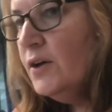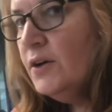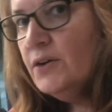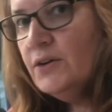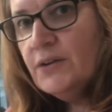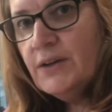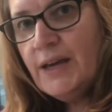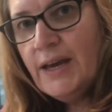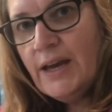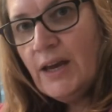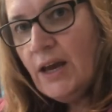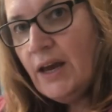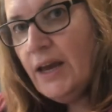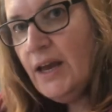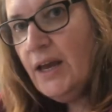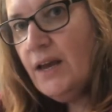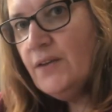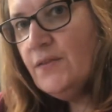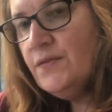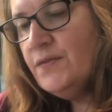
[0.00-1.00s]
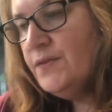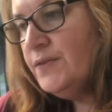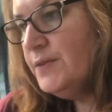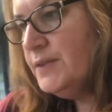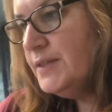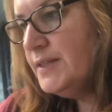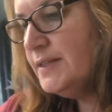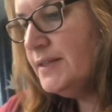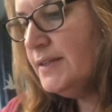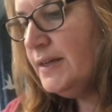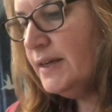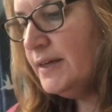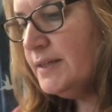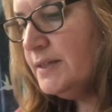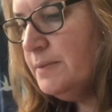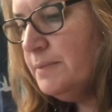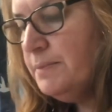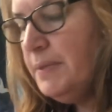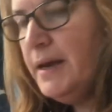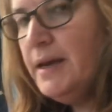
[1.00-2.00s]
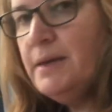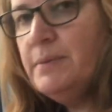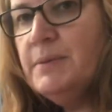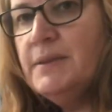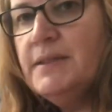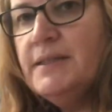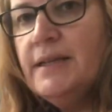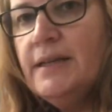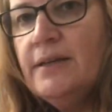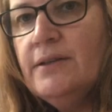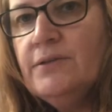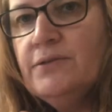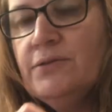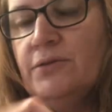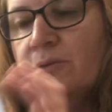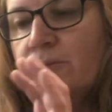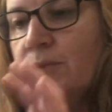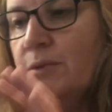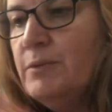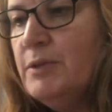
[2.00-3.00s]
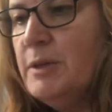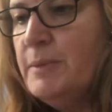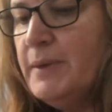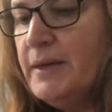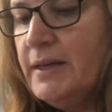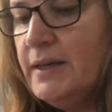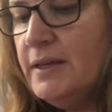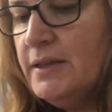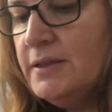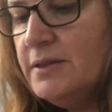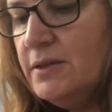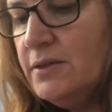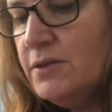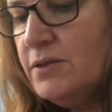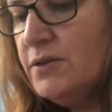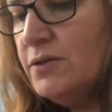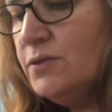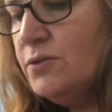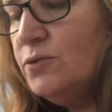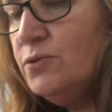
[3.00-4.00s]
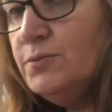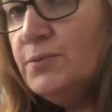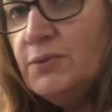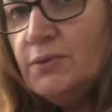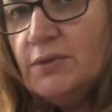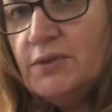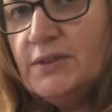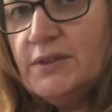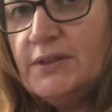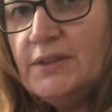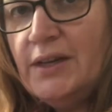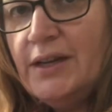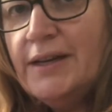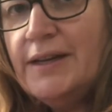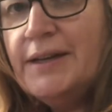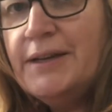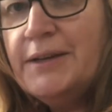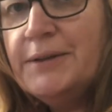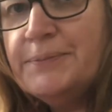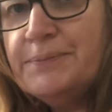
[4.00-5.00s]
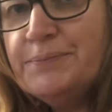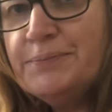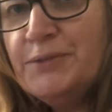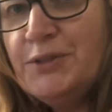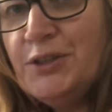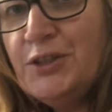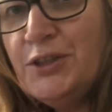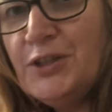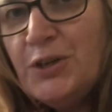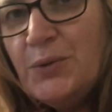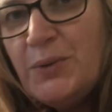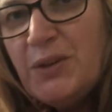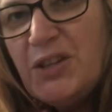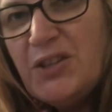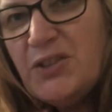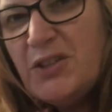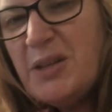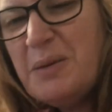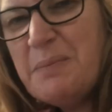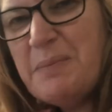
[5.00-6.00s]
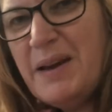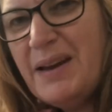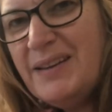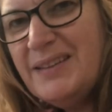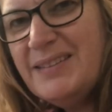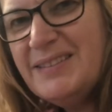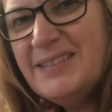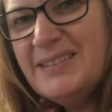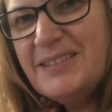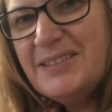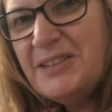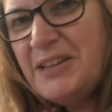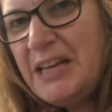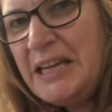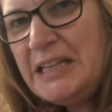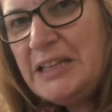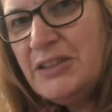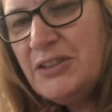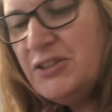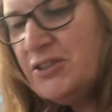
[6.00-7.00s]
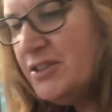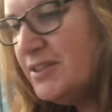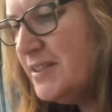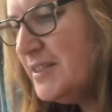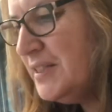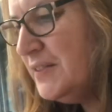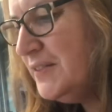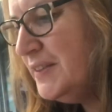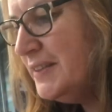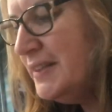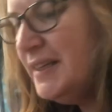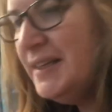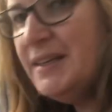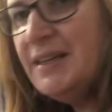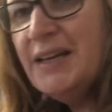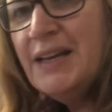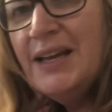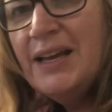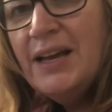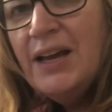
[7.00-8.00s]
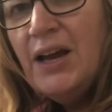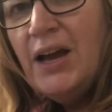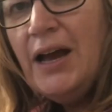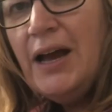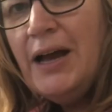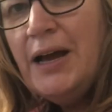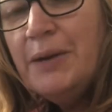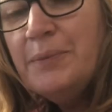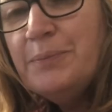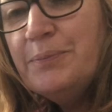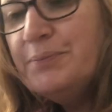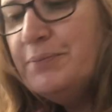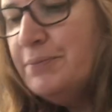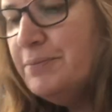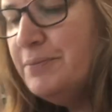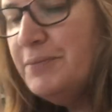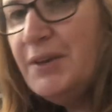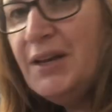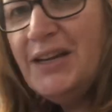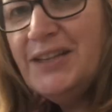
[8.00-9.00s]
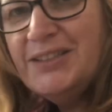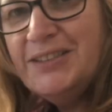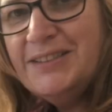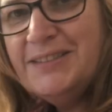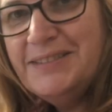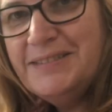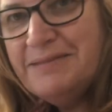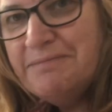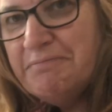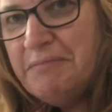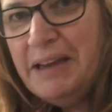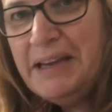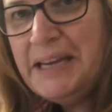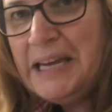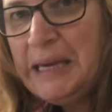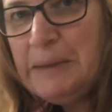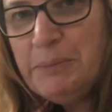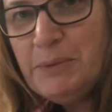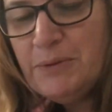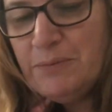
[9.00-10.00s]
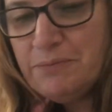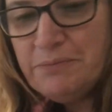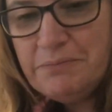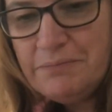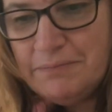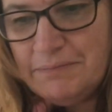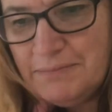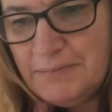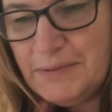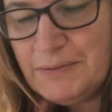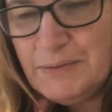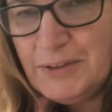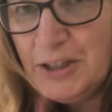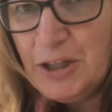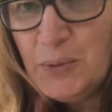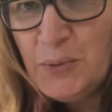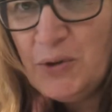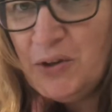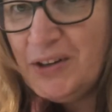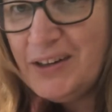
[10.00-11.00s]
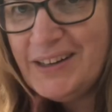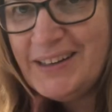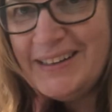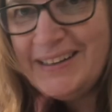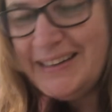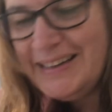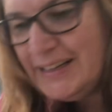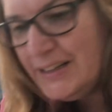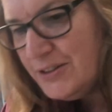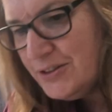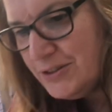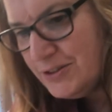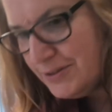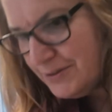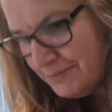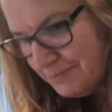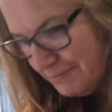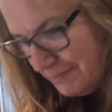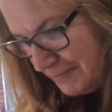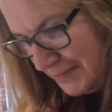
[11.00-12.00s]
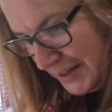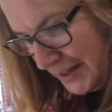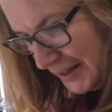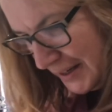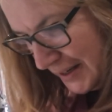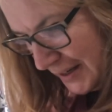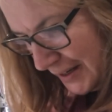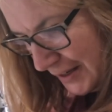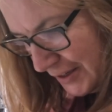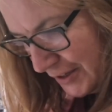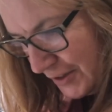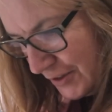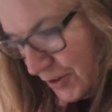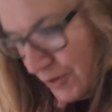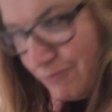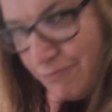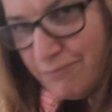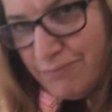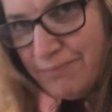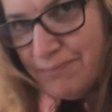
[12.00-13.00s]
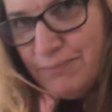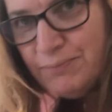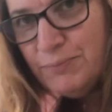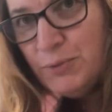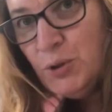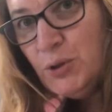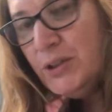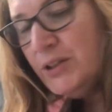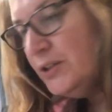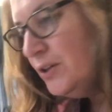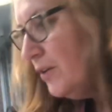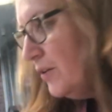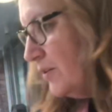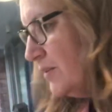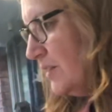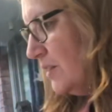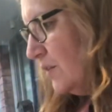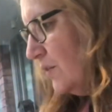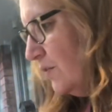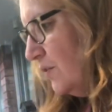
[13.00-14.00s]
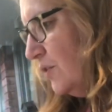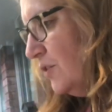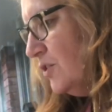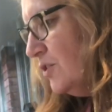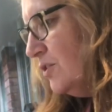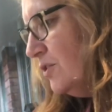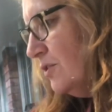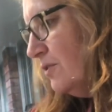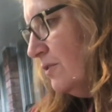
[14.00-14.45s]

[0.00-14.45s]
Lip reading: Okay, I have stuck some paper down from one of my kids' old school books. You know, when they do their maths and English and stuff like that, I keep them. You know, we're not going to need to look at those in the future